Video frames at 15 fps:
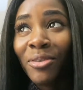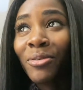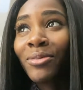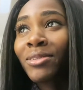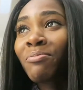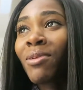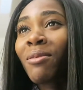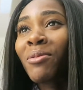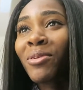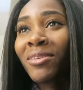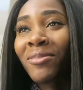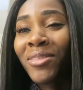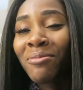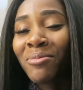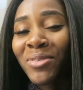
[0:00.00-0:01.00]
it was probably one
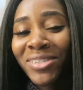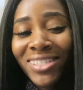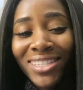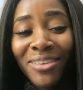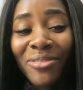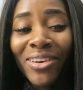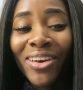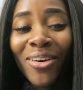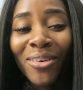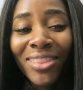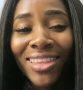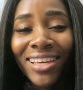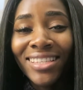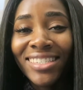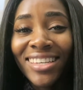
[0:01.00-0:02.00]
of the most
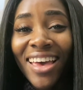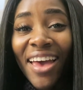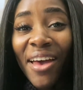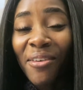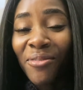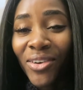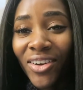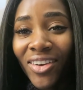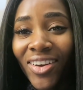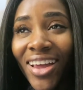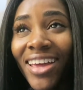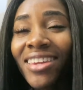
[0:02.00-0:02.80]
difficult things ever.